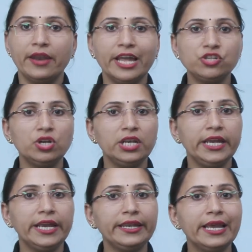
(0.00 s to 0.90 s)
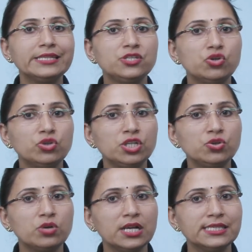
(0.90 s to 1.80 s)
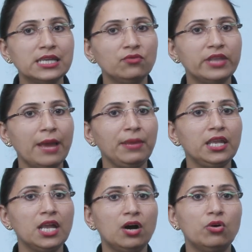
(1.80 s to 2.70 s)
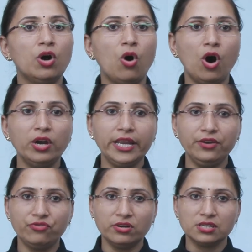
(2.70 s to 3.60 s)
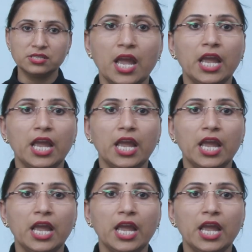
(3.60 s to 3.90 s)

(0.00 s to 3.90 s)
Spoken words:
Naturally, it is duty to conserve them in our own interest.